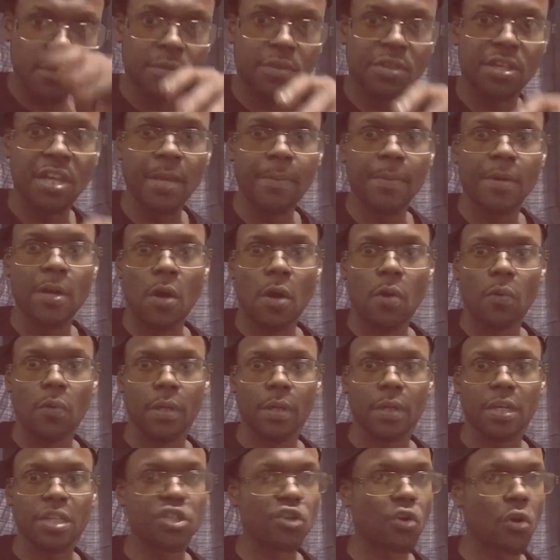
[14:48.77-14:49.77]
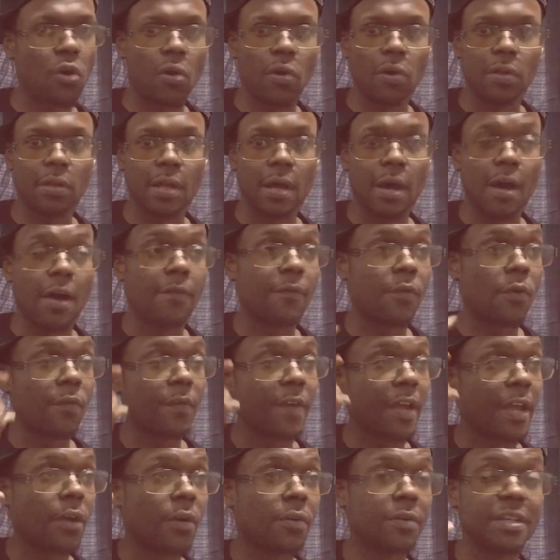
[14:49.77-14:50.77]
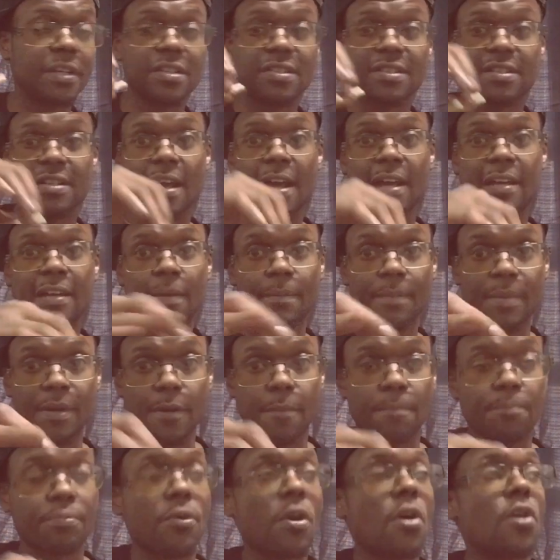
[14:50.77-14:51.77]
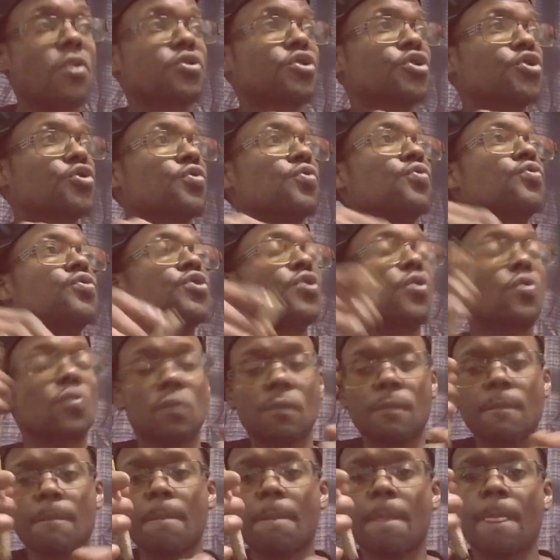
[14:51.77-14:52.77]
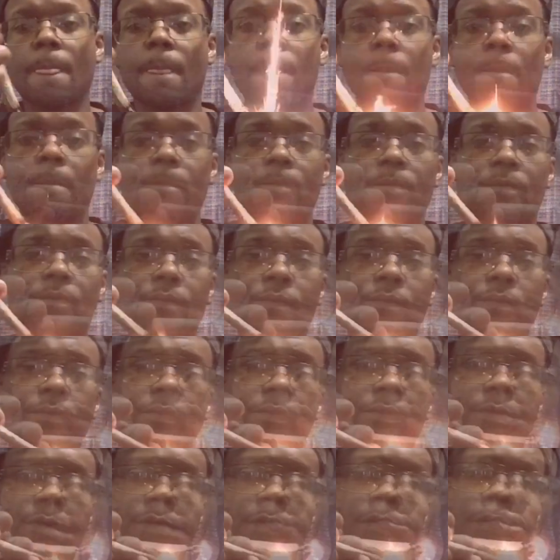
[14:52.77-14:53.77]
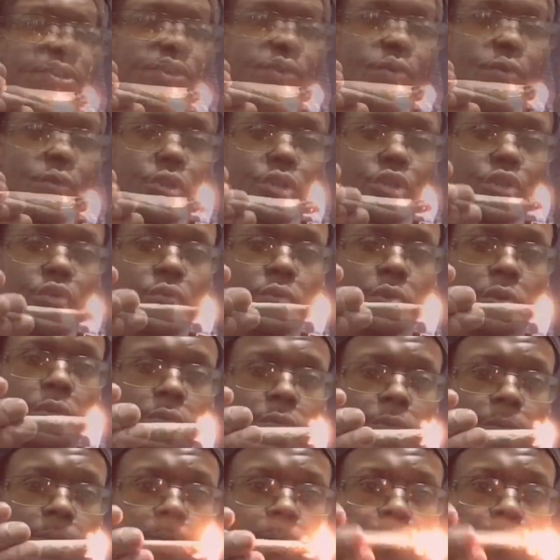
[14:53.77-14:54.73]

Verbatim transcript: Keep going. It's all love over here on this side. And I'm in the Bronx too. So let me get back to what I was talking to though.